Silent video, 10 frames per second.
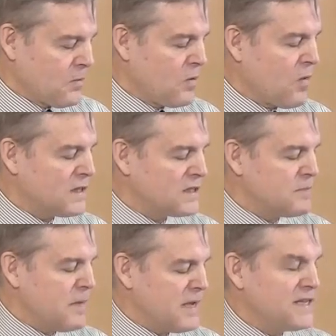We want
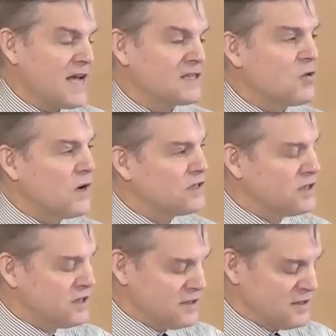space to ask
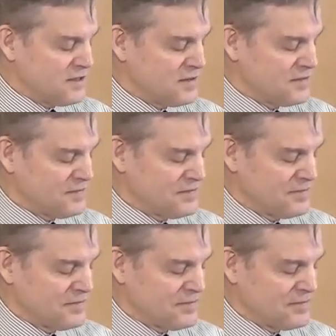questions.
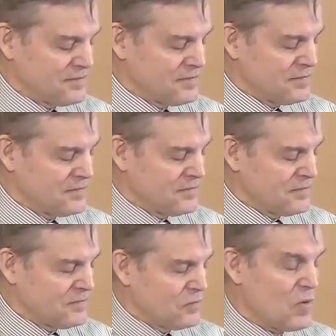
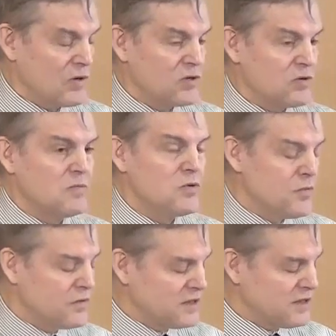We want to
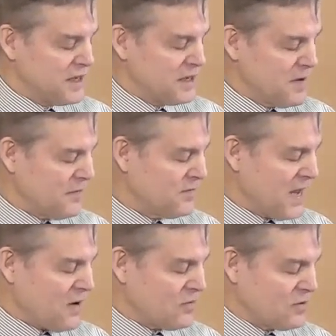remove the stigma of
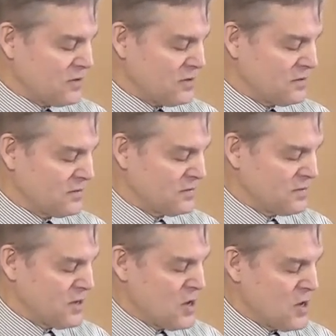doubt.
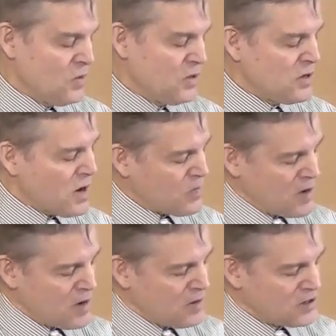We do not
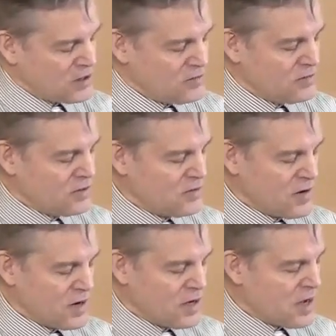want our children or
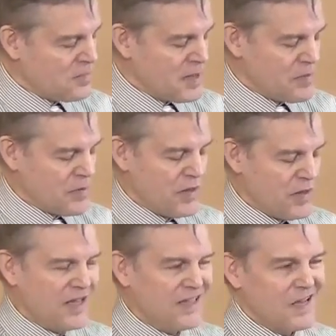our young people
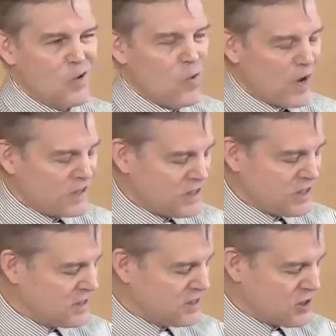thinking that
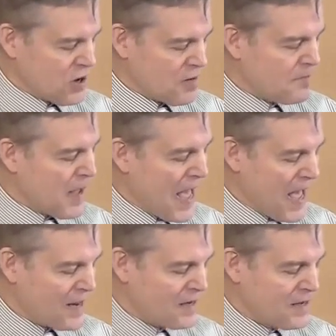questions are
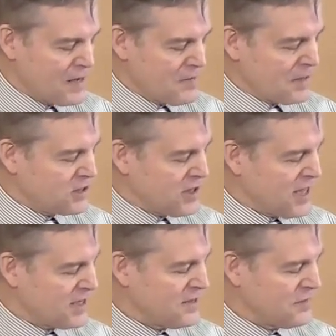bad, much
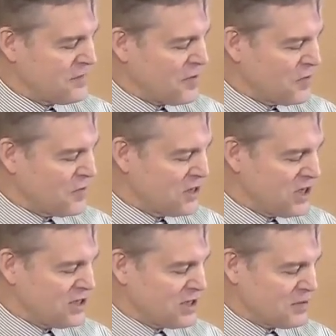less that following
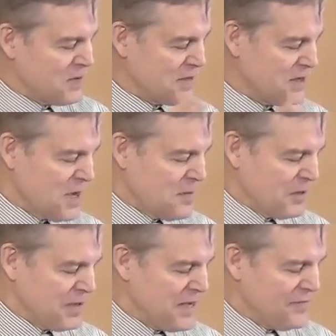Jesus means
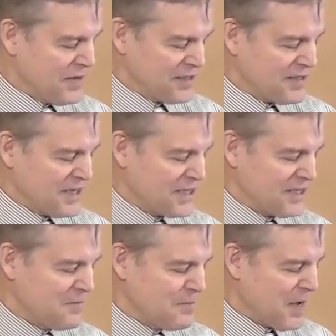believing
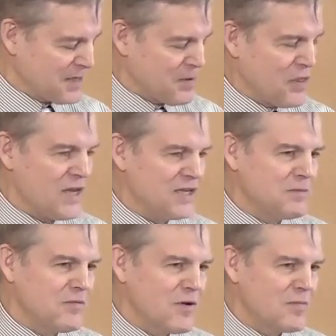six impossible things
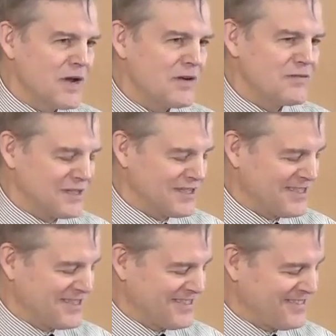before
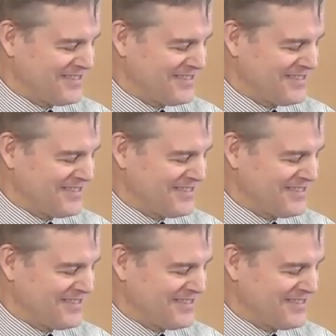breakfast.